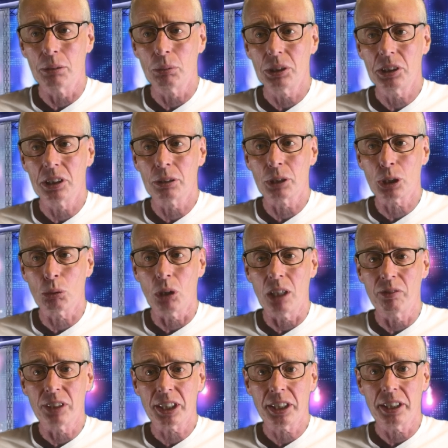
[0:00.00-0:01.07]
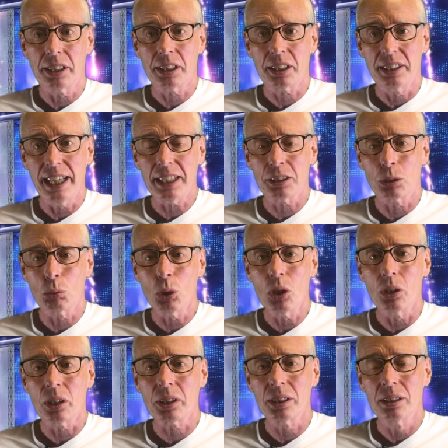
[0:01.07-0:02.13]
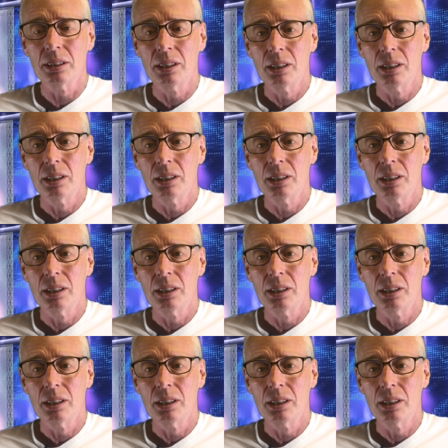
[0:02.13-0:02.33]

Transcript: which is required for Kia Connect to work.